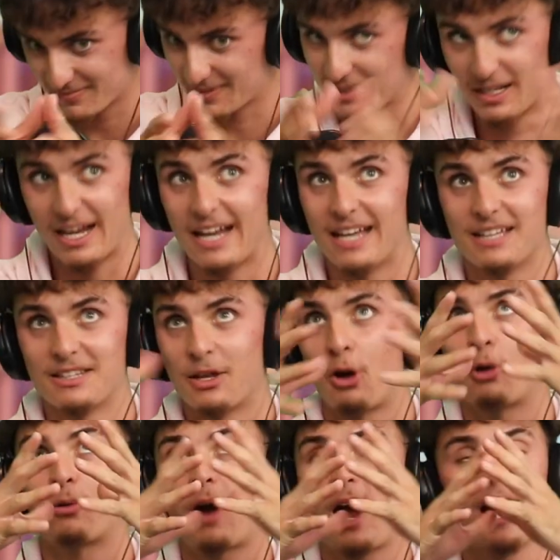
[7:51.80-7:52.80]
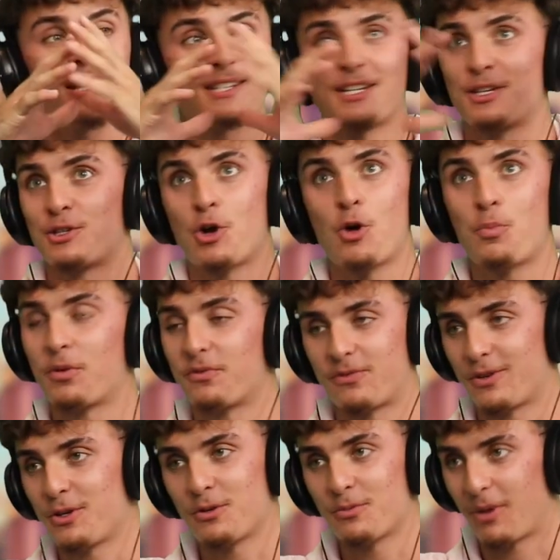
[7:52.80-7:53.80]
The horizon is open
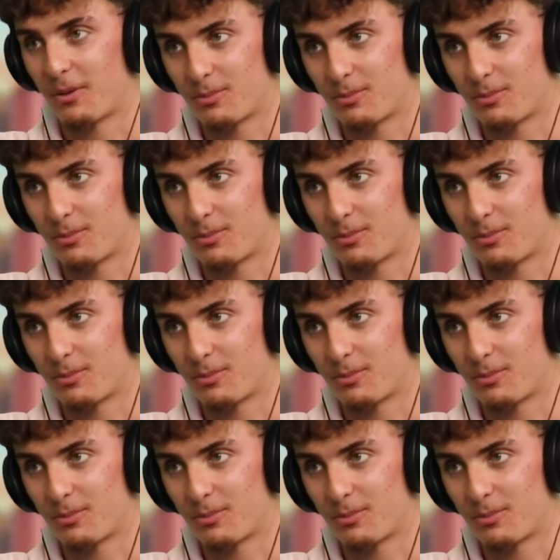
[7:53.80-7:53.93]
for you, my